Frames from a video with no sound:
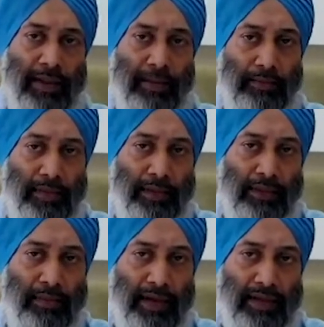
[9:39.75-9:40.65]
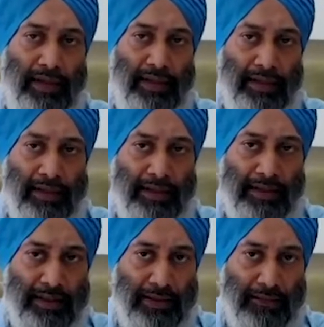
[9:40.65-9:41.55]
and B, by linking
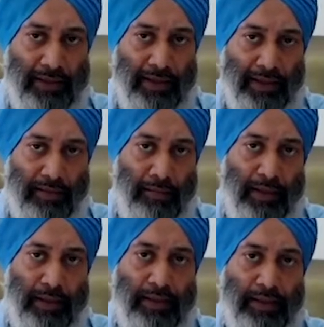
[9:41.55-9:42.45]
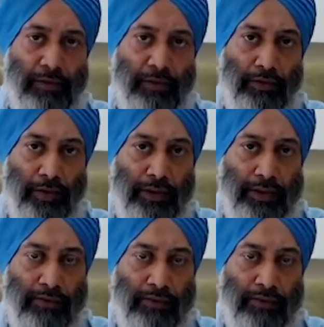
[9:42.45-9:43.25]
significant money into it,